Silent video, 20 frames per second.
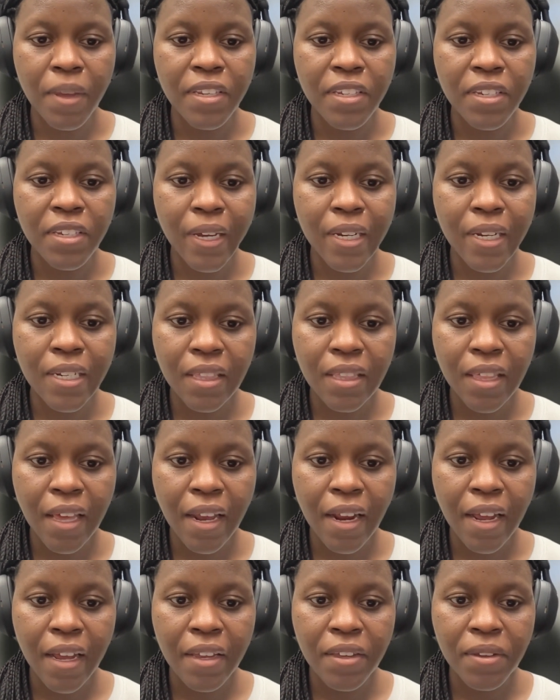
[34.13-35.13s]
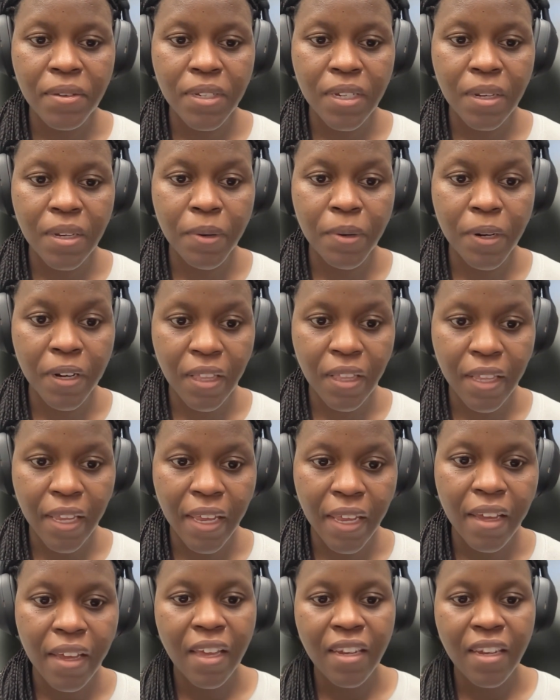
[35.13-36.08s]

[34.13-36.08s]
And so I did that at UC Berkeley.